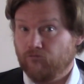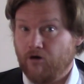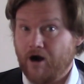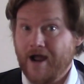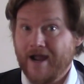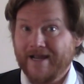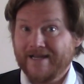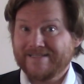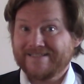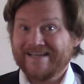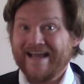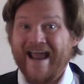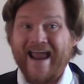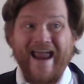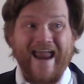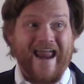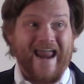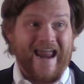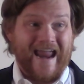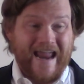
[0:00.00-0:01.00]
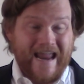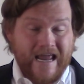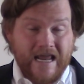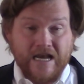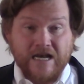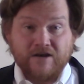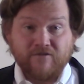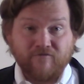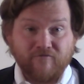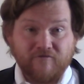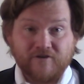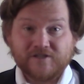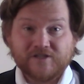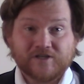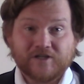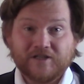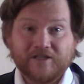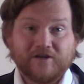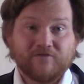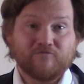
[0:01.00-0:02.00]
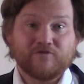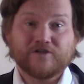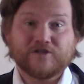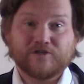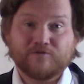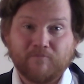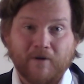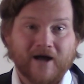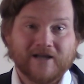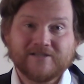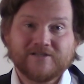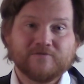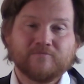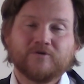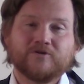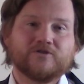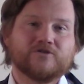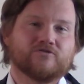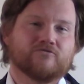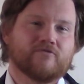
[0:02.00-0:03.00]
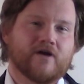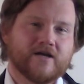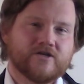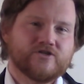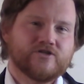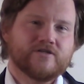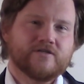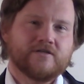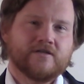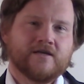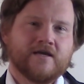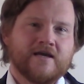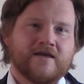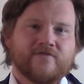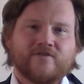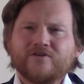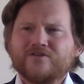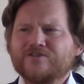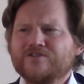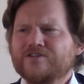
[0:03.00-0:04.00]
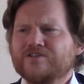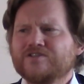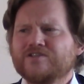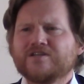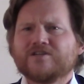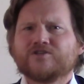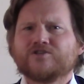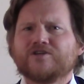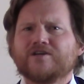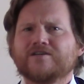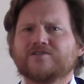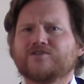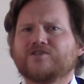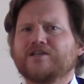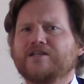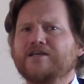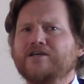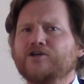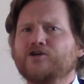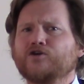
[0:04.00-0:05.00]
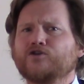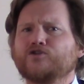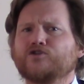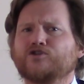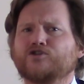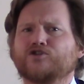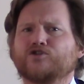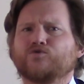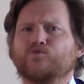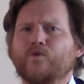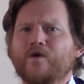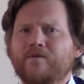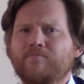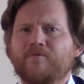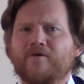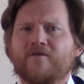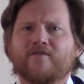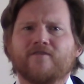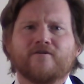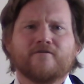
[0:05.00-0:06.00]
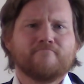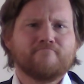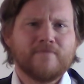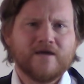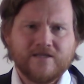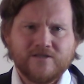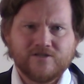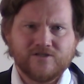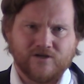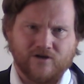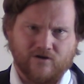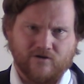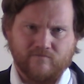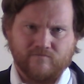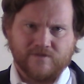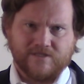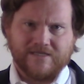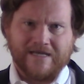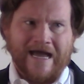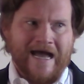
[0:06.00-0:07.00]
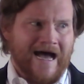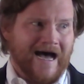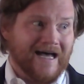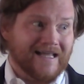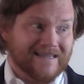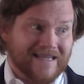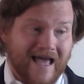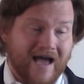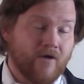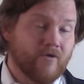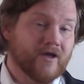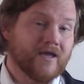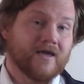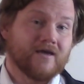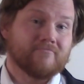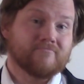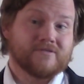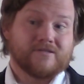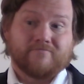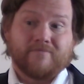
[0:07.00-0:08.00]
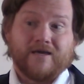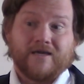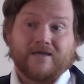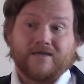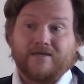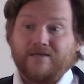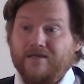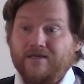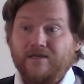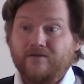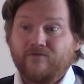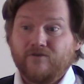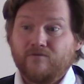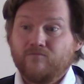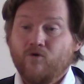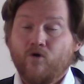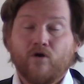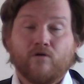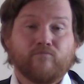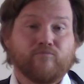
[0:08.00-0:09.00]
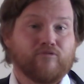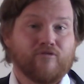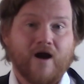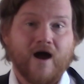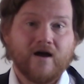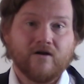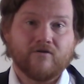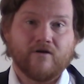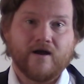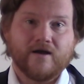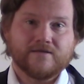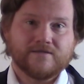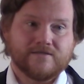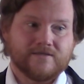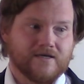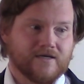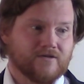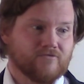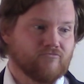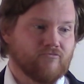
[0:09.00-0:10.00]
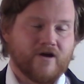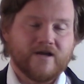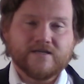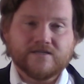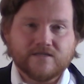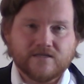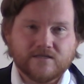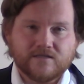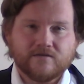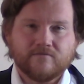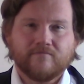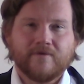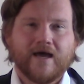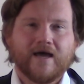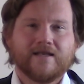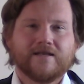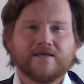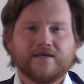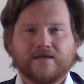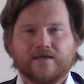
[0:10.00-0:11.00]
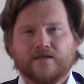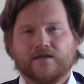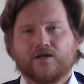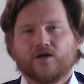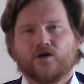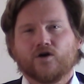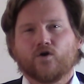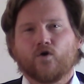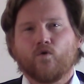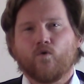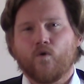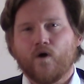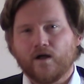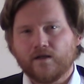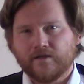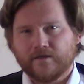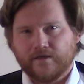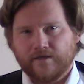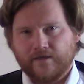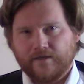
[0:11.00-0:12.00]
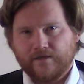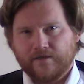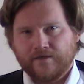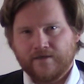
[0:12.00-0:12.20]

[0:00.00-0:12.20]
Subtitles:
right, and fiscally responsible direction, there's a distinct chance that he could sweep the midterms, allowing him to make even more progress on racism and inequality.